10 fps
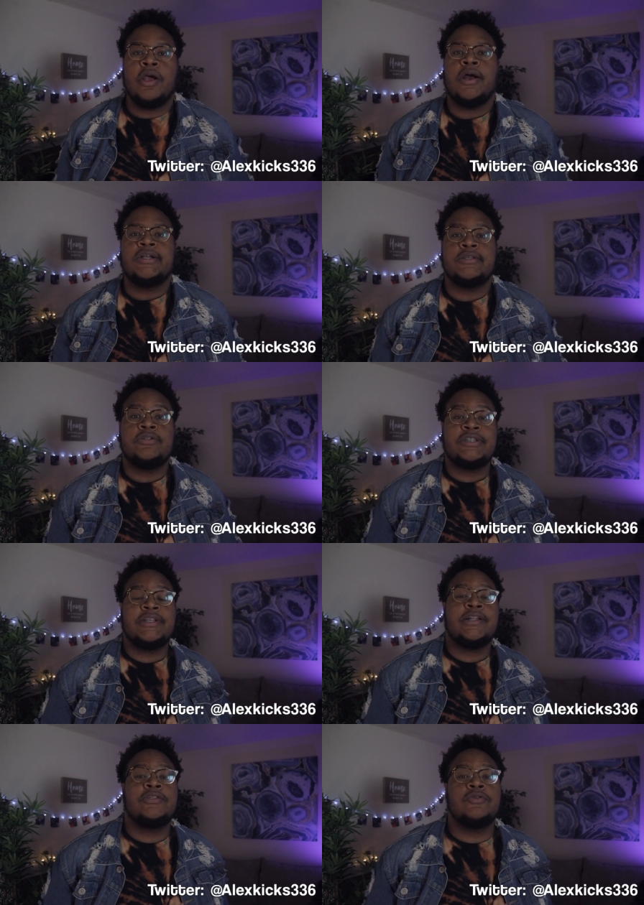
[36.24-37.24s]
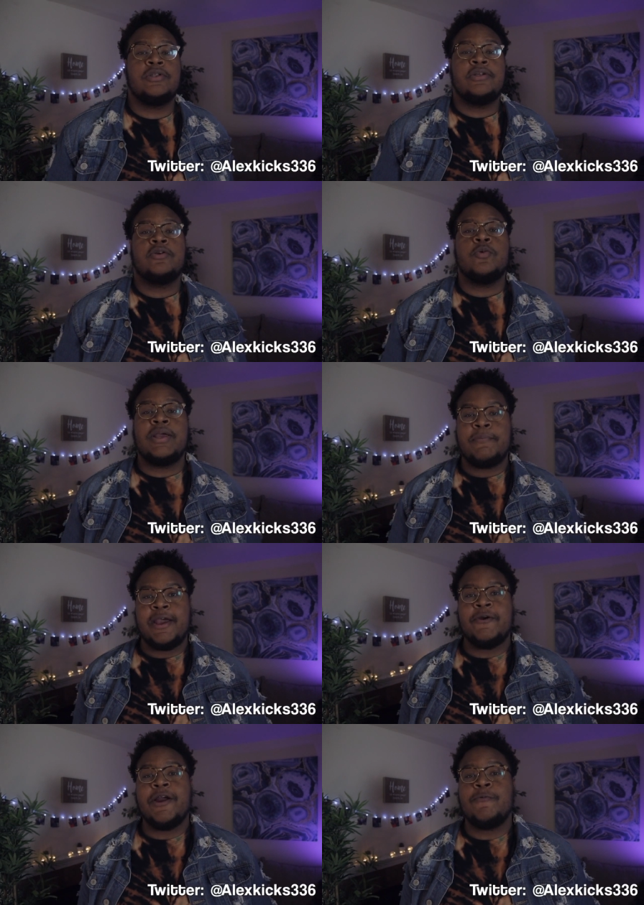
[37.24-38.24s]
Alright, so just to get into a little quick
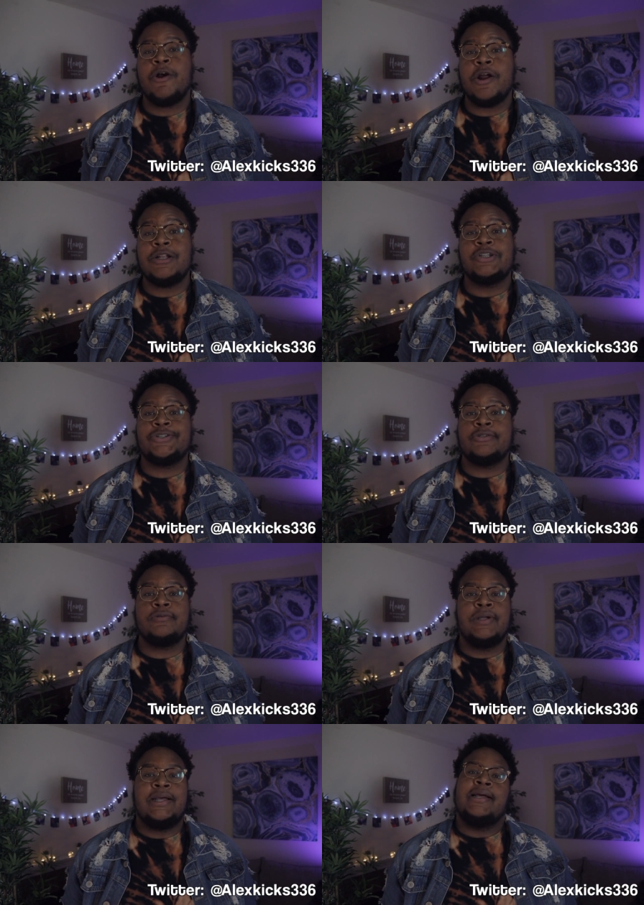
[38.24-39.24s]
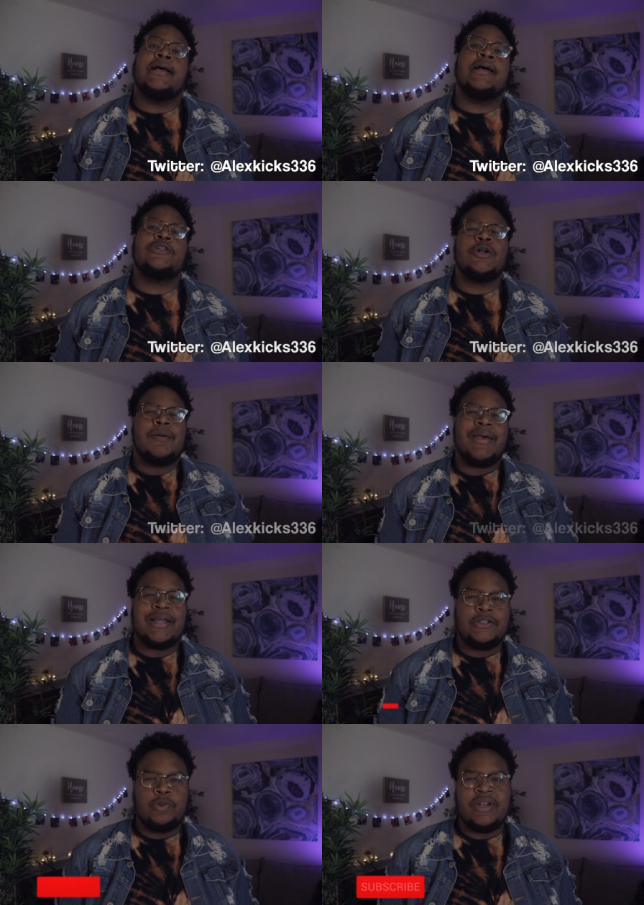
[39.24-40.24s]
background regarding this shoe, it dropped back
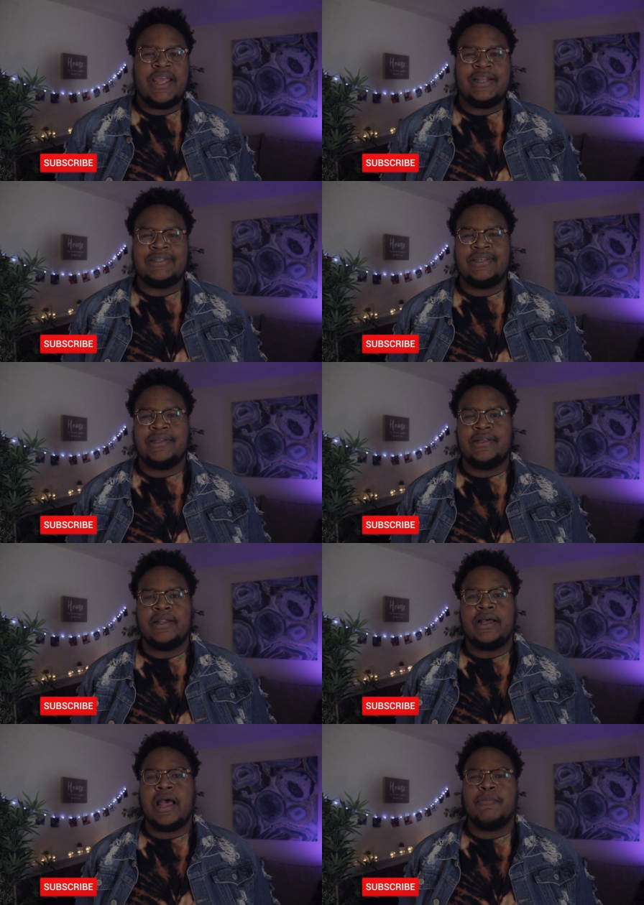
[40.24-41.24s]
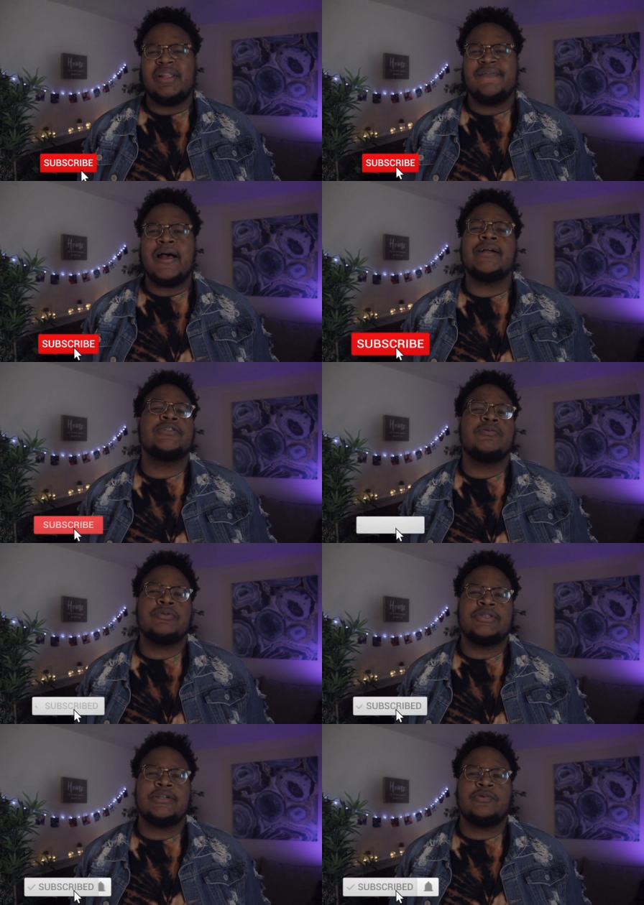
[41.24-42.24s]
in 2018. I believe October
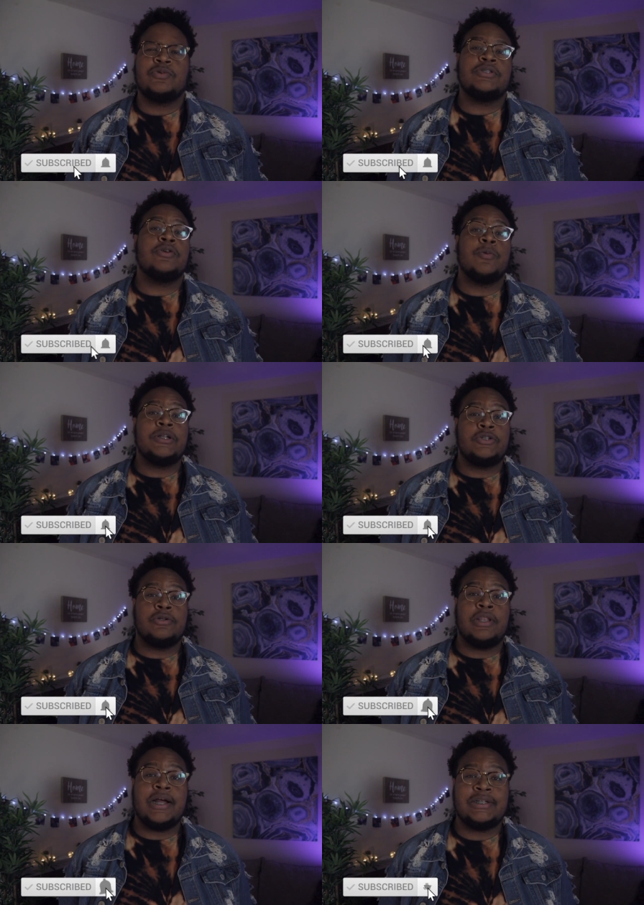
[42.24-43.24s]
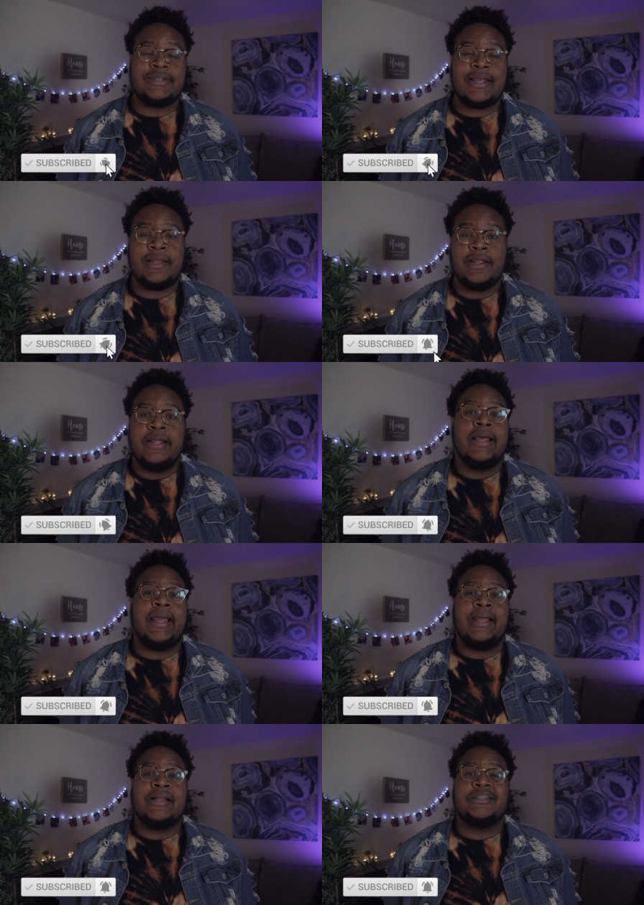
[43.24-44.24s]
6th was the original launch date.
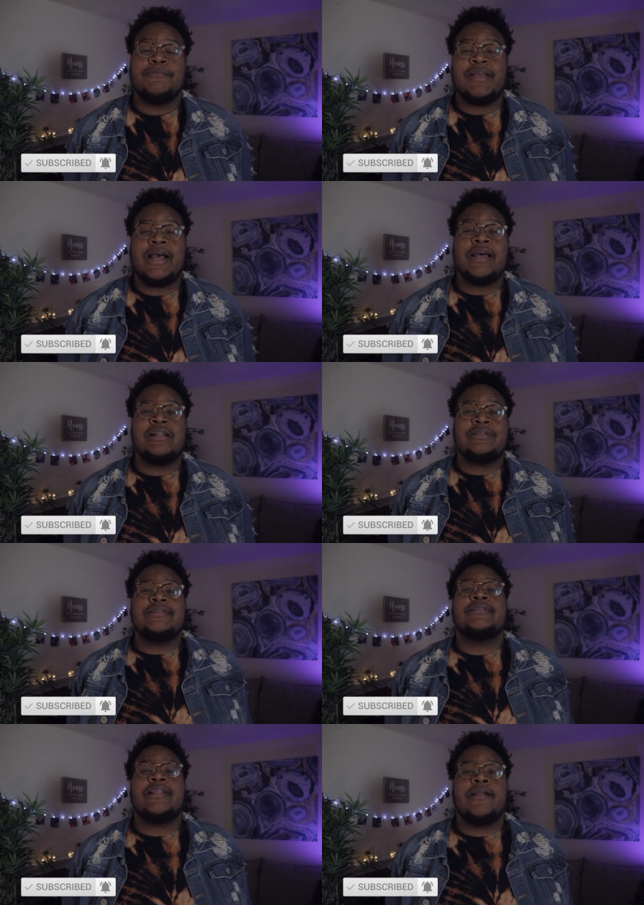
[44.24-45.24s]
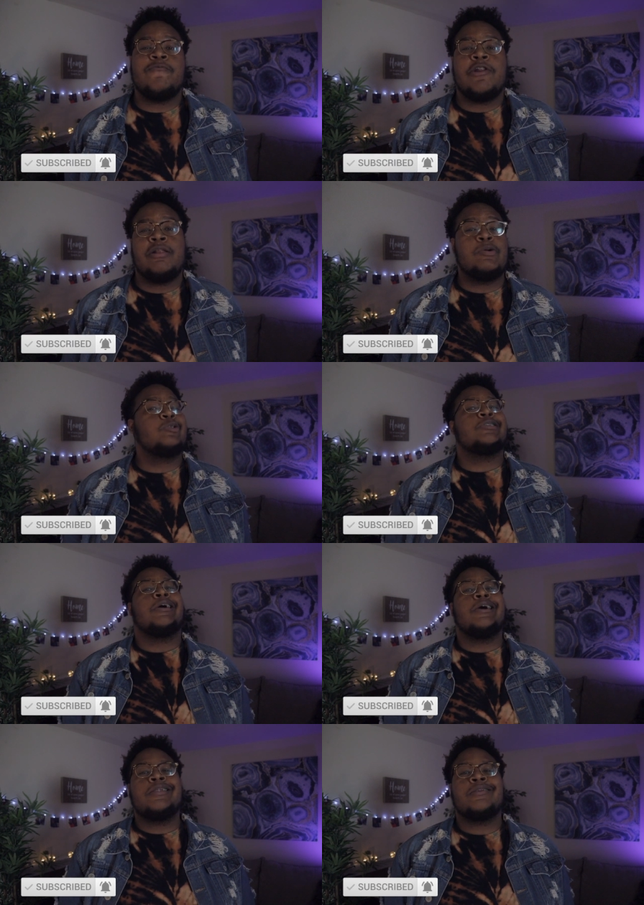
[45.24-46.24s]
And to be honest, this is like one of the
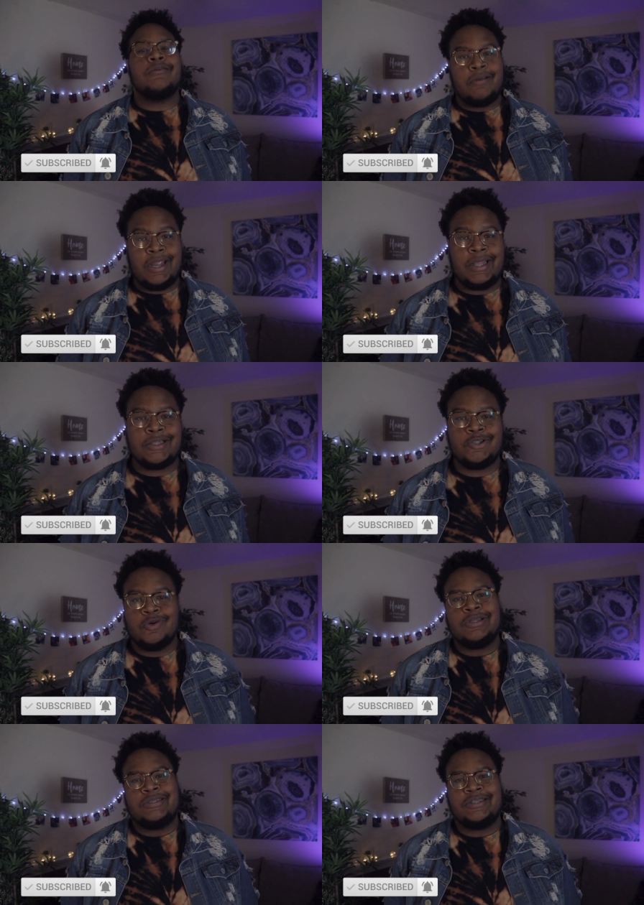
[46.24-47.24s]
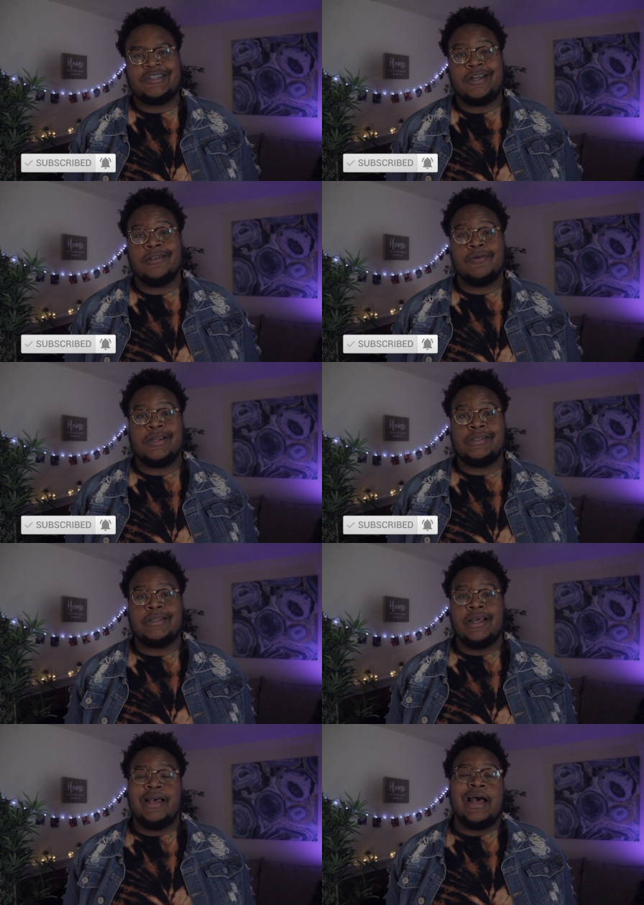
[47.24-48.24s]
most underrated Jordan 6 colorways.
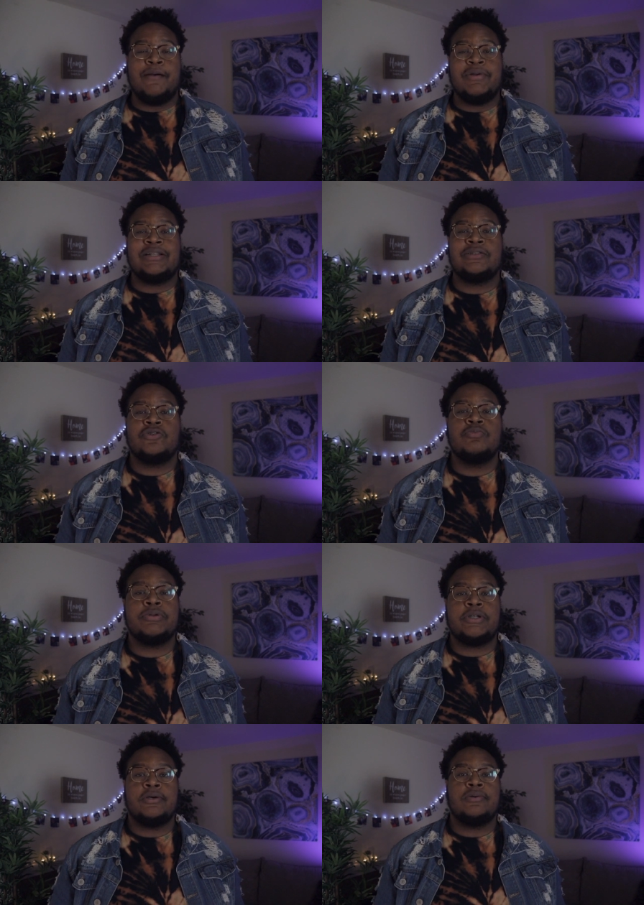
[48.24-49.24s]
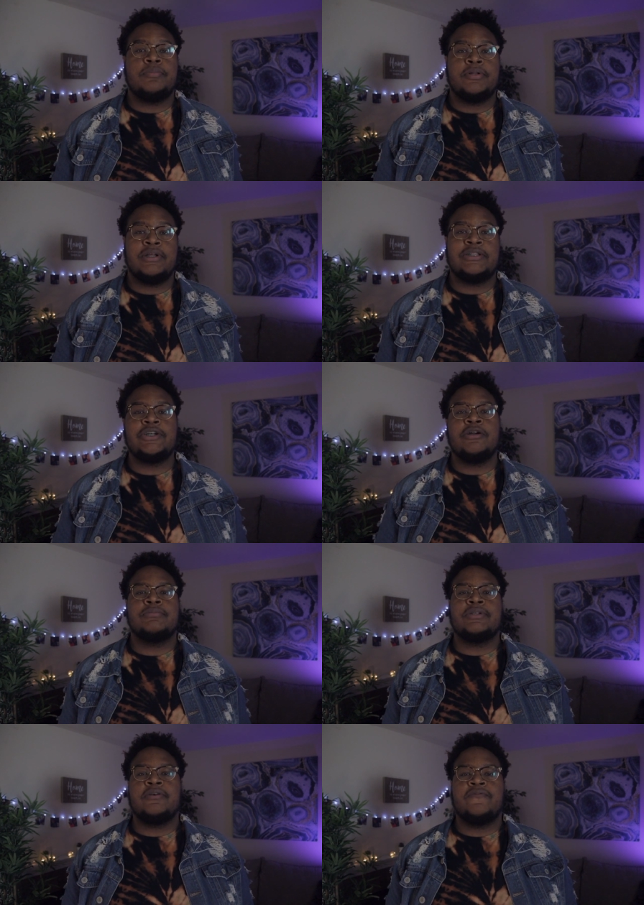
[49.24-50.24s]
I mean, it's super dope in
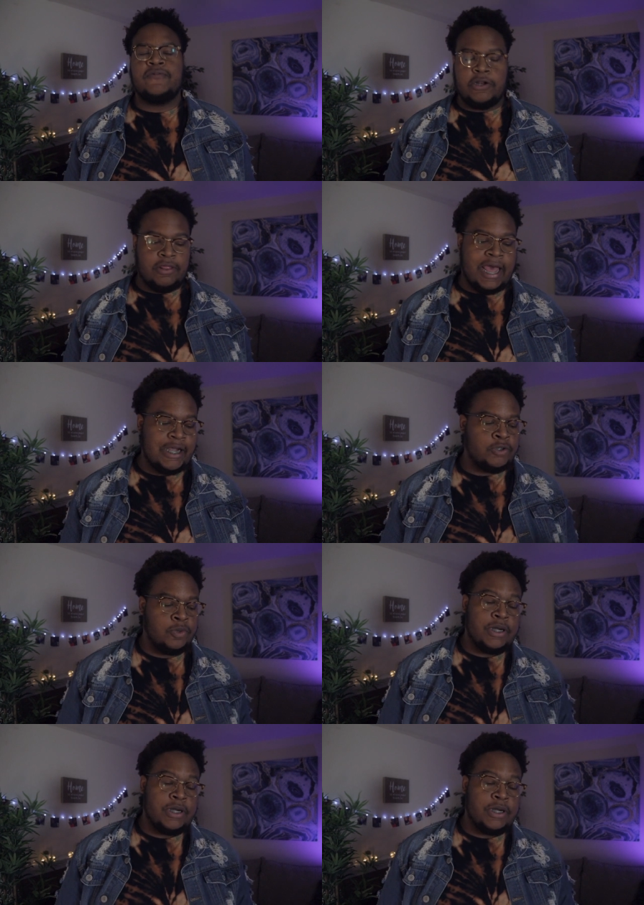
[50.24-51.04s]
terms of, the actual